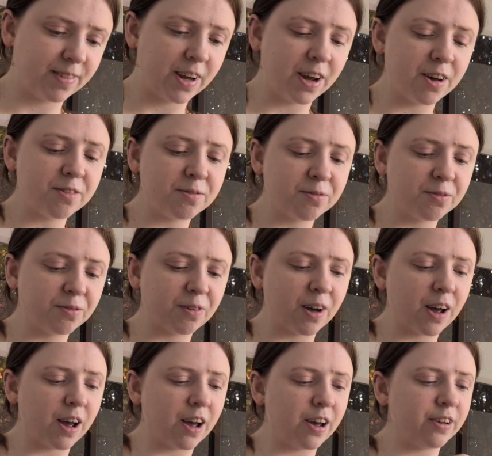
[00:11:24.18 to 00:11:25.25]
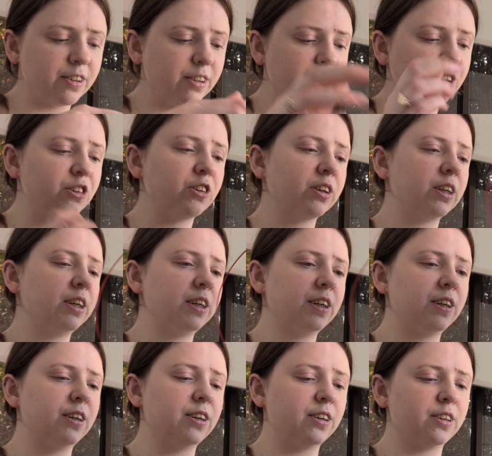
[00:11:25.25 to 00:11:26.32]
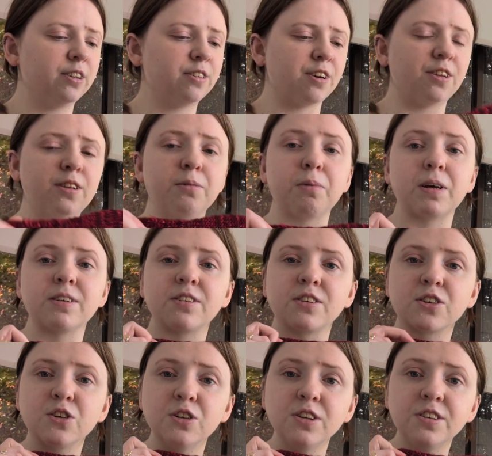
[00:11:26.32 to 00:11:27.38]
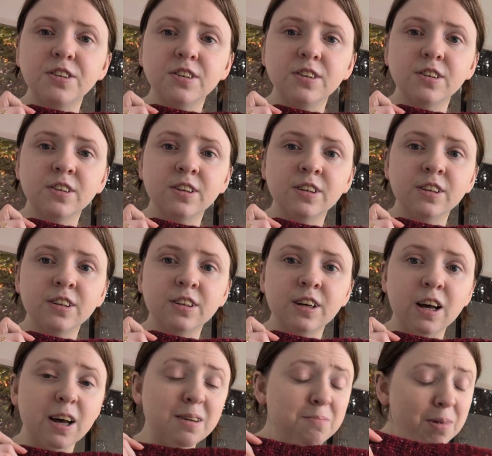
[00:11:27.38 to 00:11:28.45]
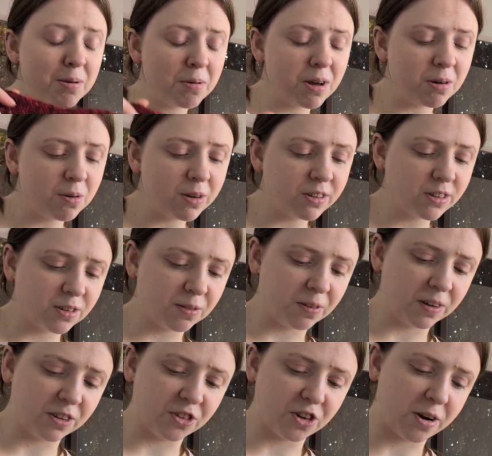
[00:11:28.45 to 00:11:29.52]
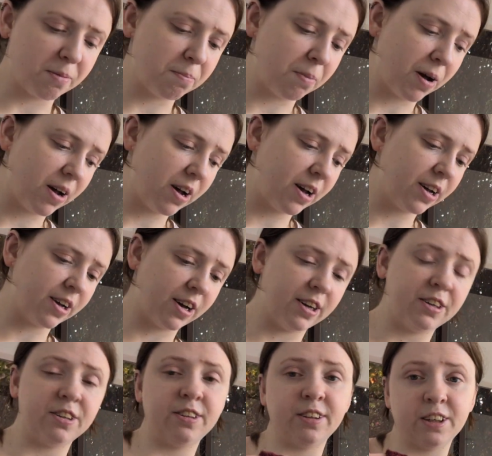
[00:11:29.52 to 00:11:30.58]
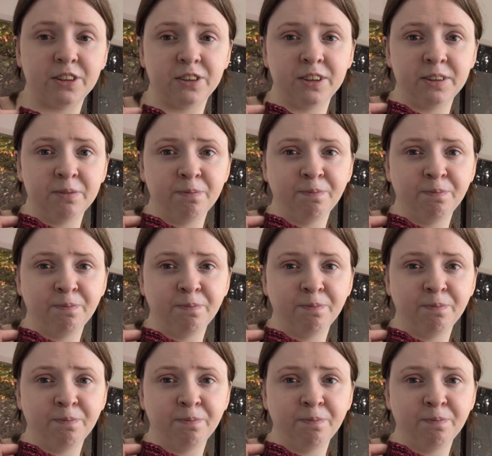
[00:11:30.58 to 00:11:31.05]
I've literally done the best I could. And maybe I will still finish it, but I kind of doubt it.